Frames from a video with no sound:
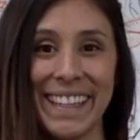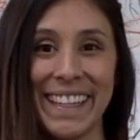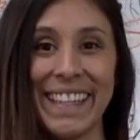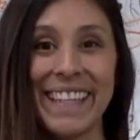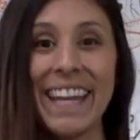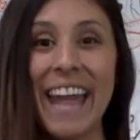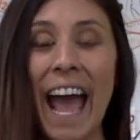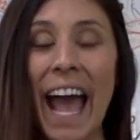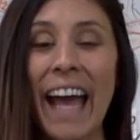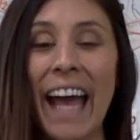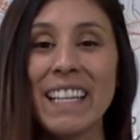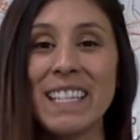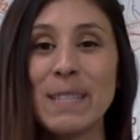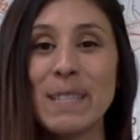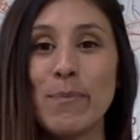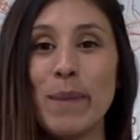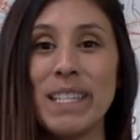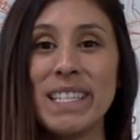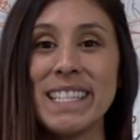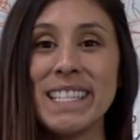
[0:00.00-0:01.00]
Next,
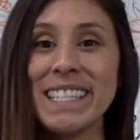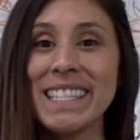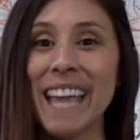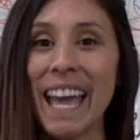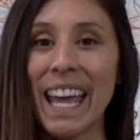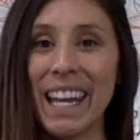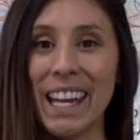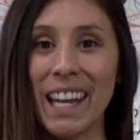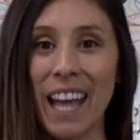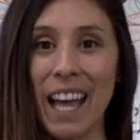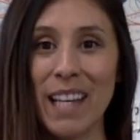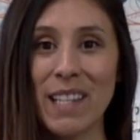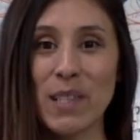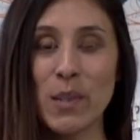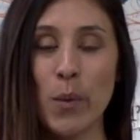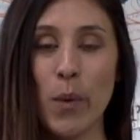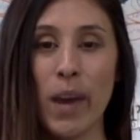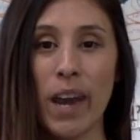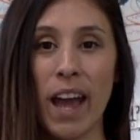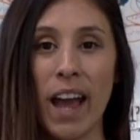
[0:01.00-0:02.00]
Mrs.
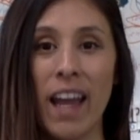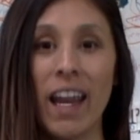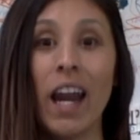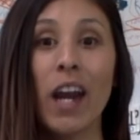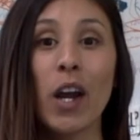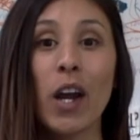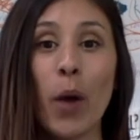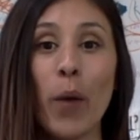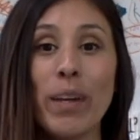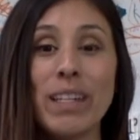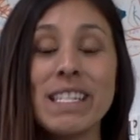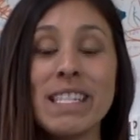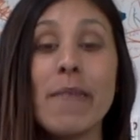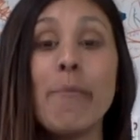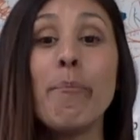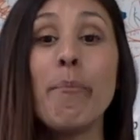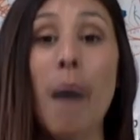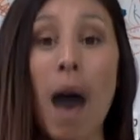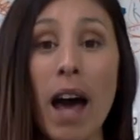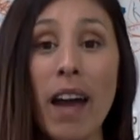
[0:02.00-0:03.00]
Catanasso and I are going to
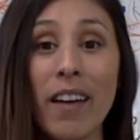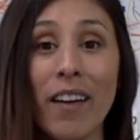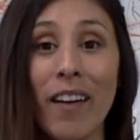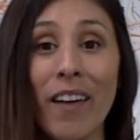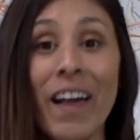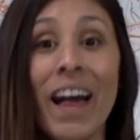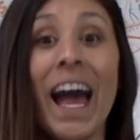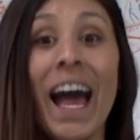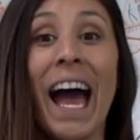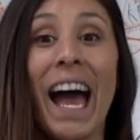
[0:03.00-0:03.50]
model